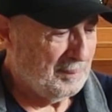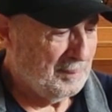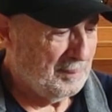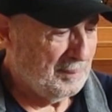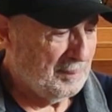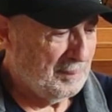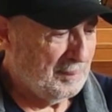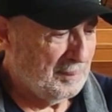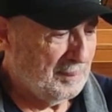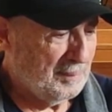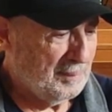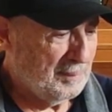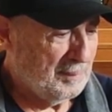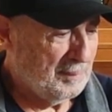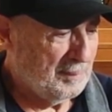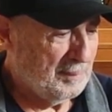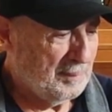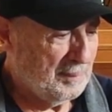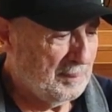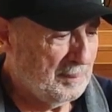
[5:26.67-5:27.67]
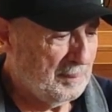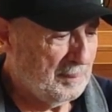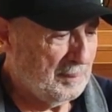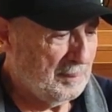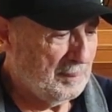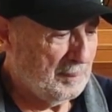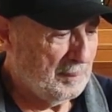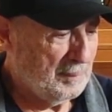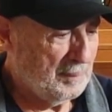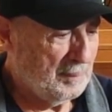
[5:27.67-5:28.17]

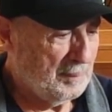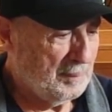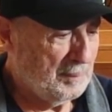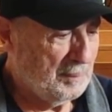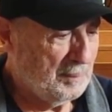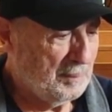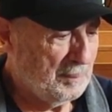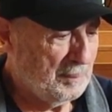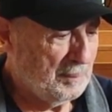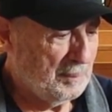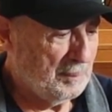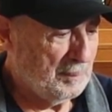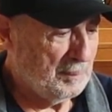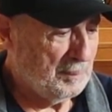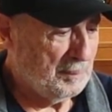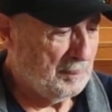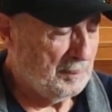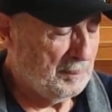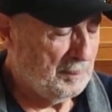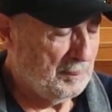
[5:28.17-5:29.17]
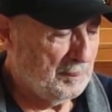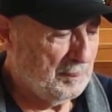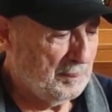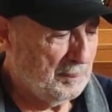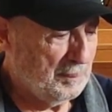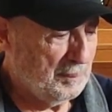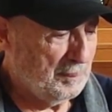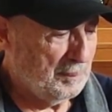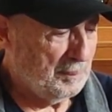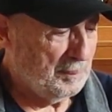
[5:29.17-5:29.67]

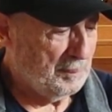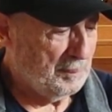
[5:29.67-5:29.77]
(not speaking)